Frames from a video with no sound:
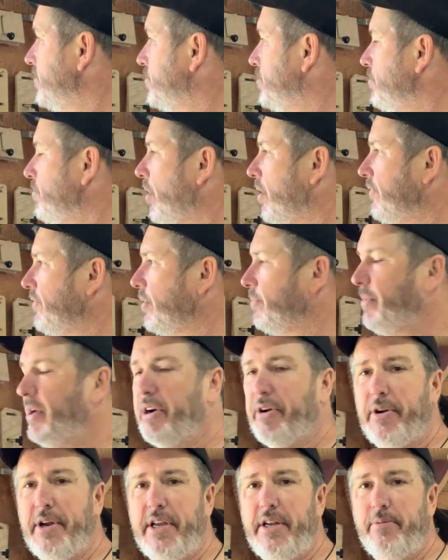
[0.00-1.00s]
too
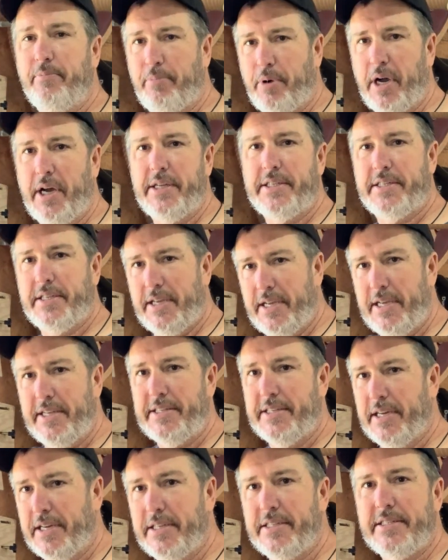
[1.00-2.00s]
overbearing, but it
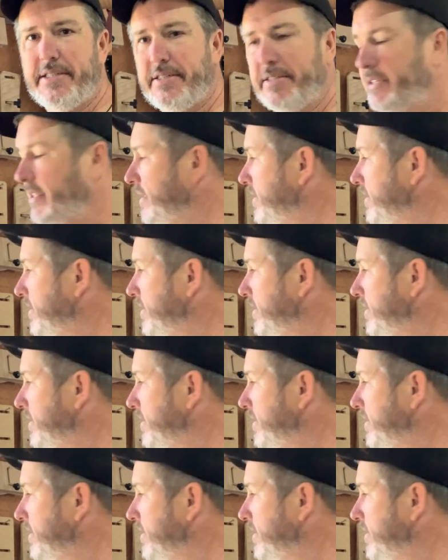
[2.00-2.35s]
does